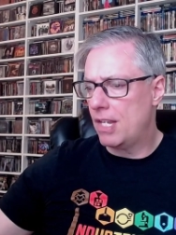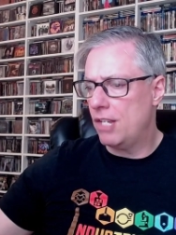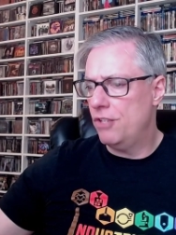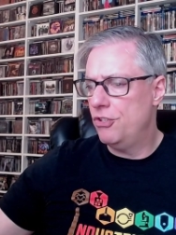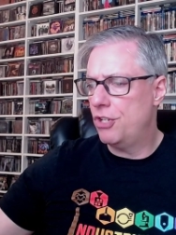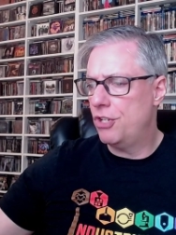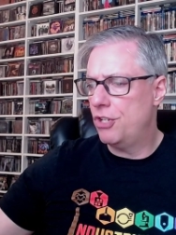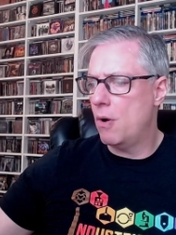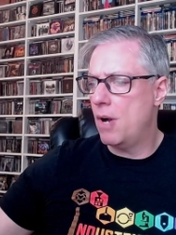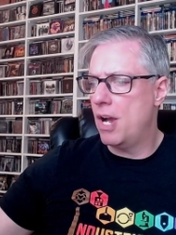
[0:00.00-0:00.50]

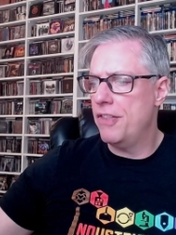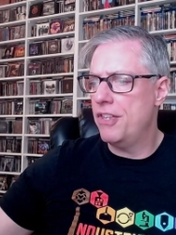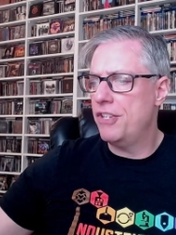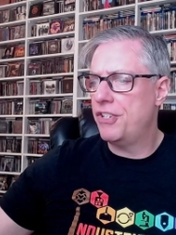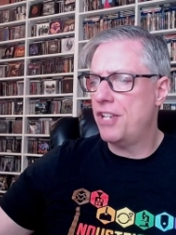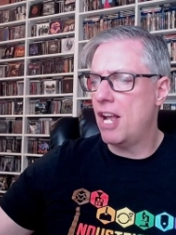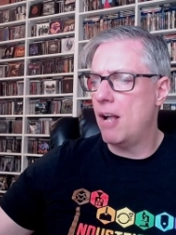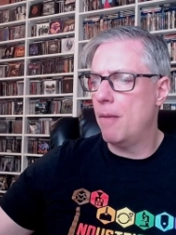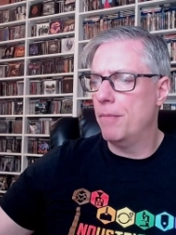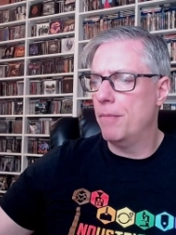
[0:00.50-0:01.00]
So on this
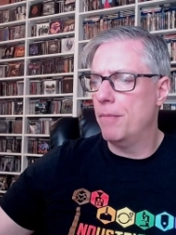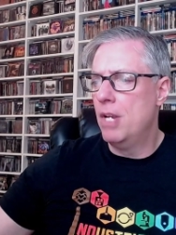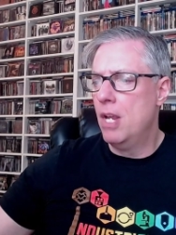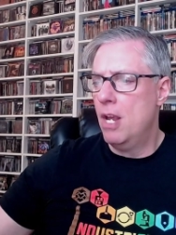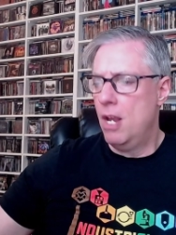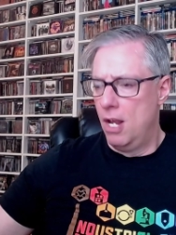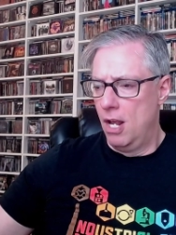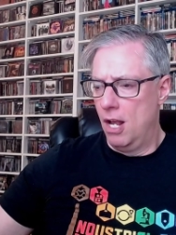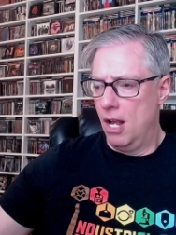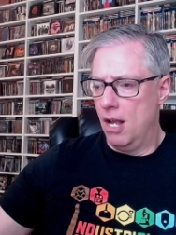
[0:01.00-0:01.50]
album,
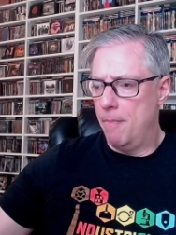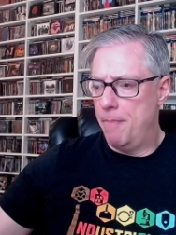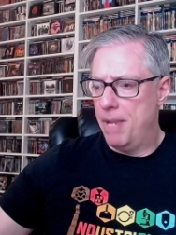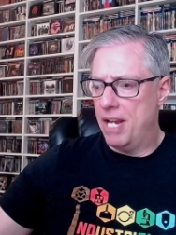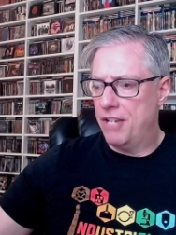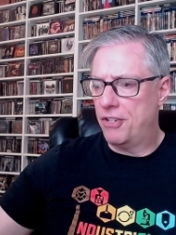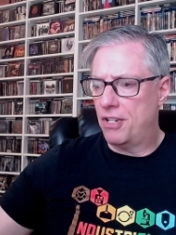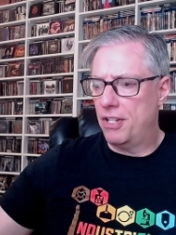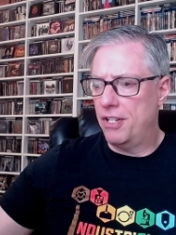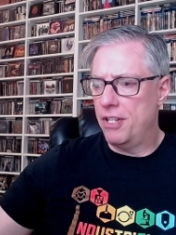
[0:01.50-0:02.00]
uh,
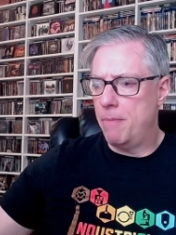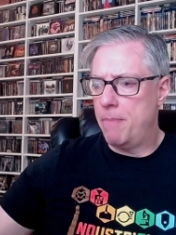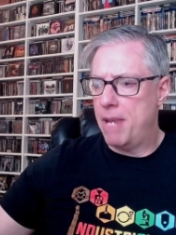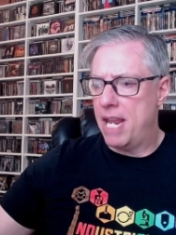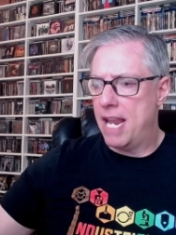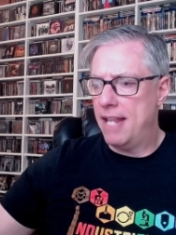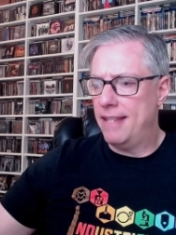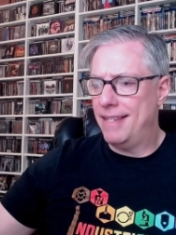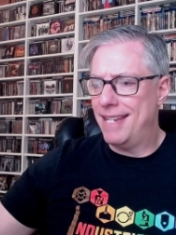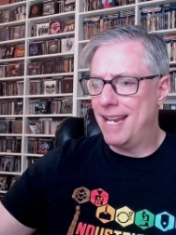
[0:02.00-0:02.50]
basically the
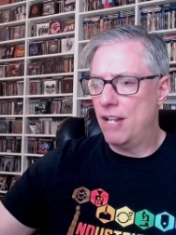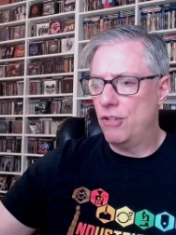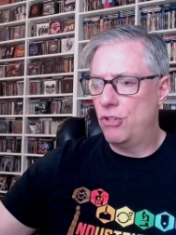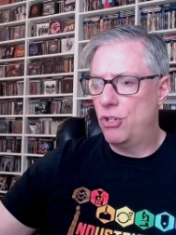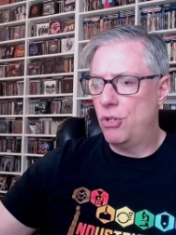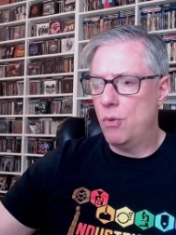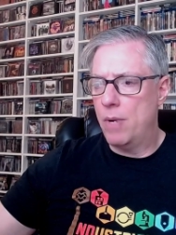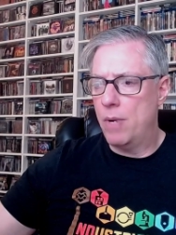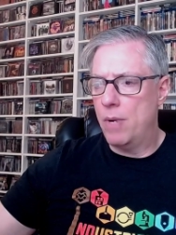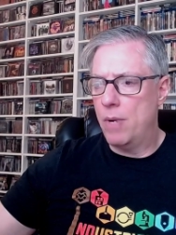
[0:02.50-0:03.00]
band down
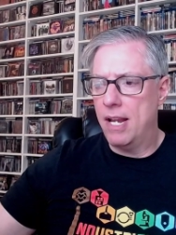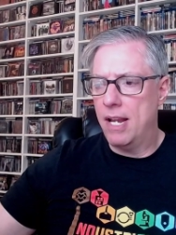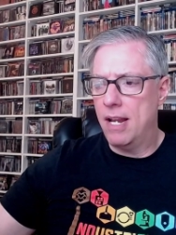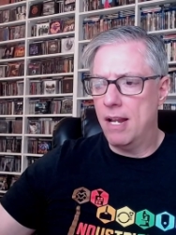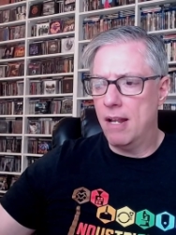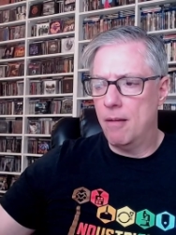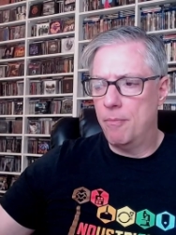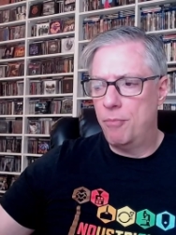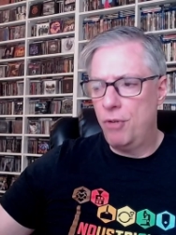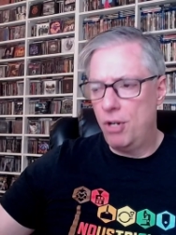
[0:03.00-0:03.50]
to a
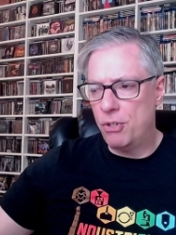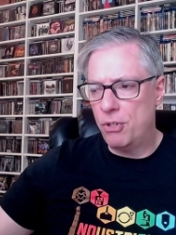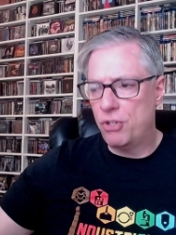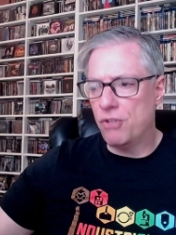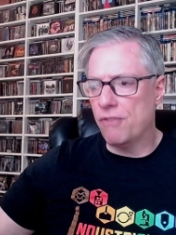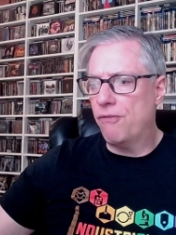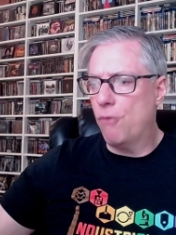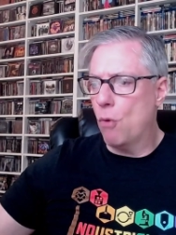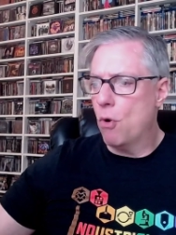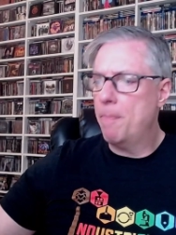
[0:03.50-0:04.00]
uh, pretty much a
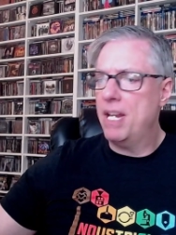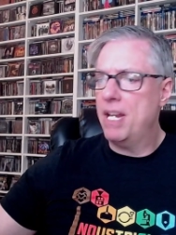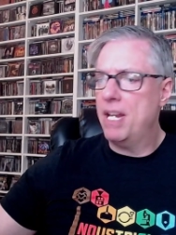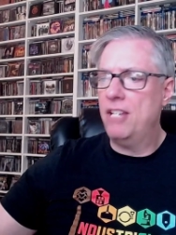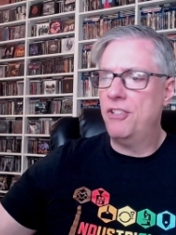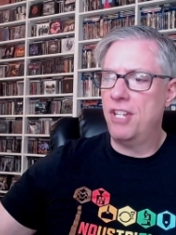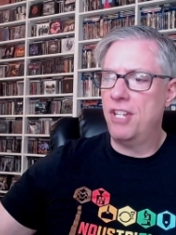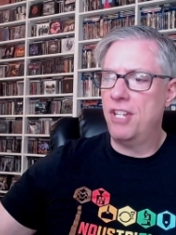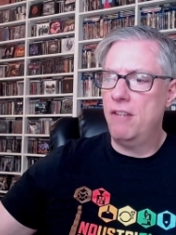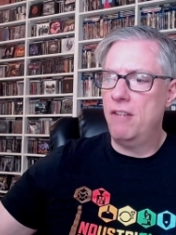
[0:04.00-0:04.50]
four-piece:
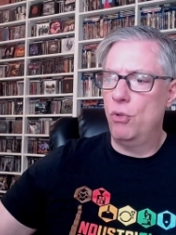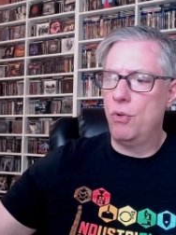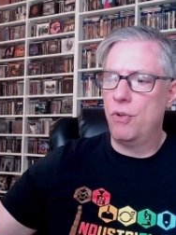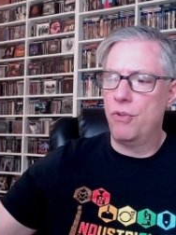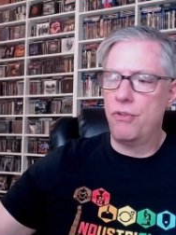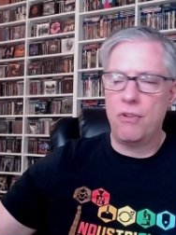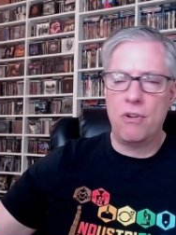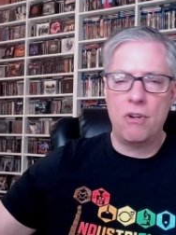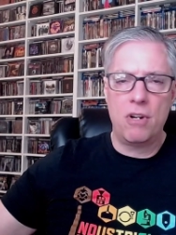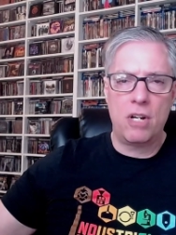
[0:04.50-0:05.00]
Steve
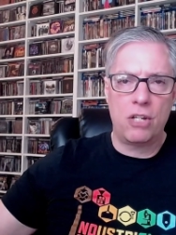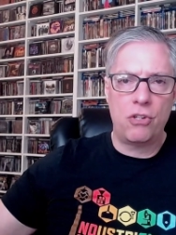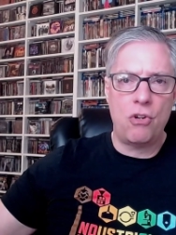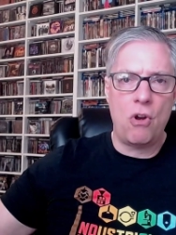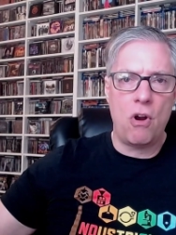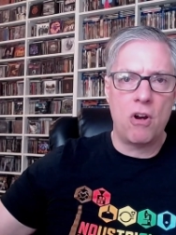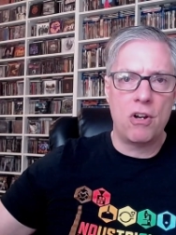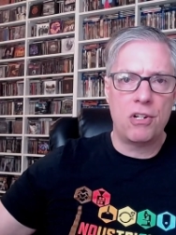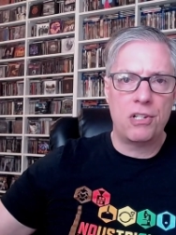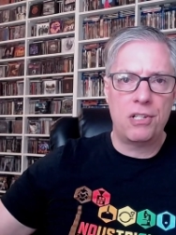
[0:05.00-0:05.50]
Lukather,
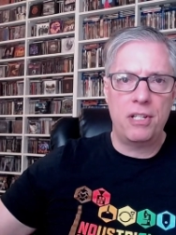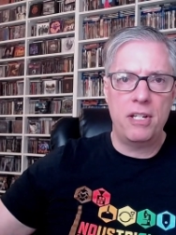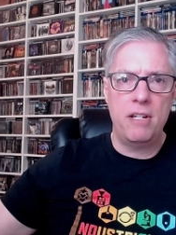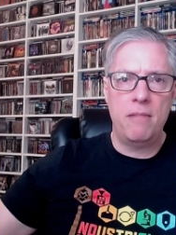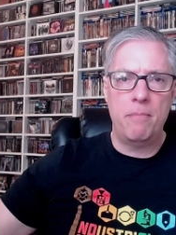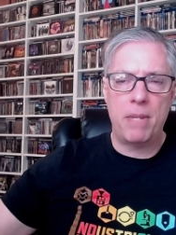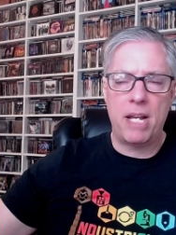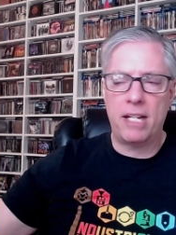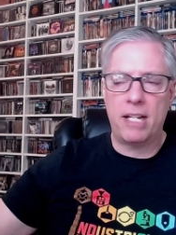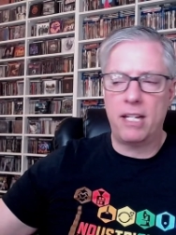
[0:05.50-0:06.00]
guitars, lead
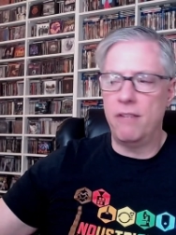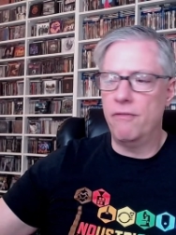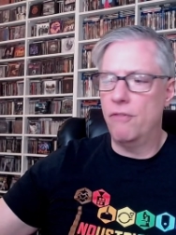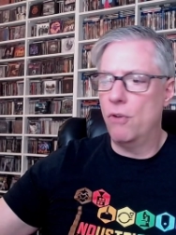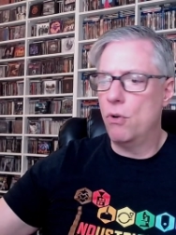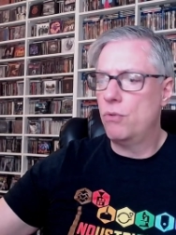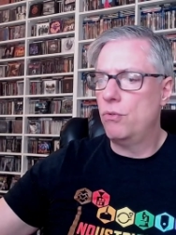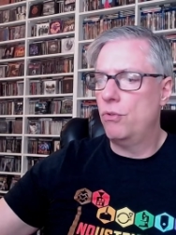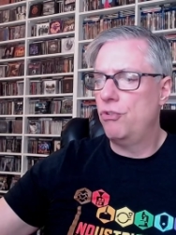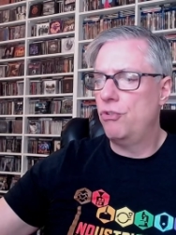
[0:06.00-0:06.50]
and backing
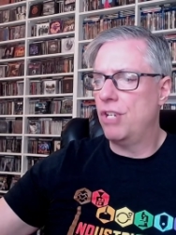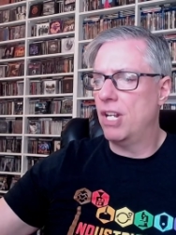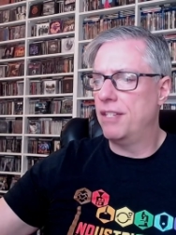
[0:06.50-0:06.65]
vocals.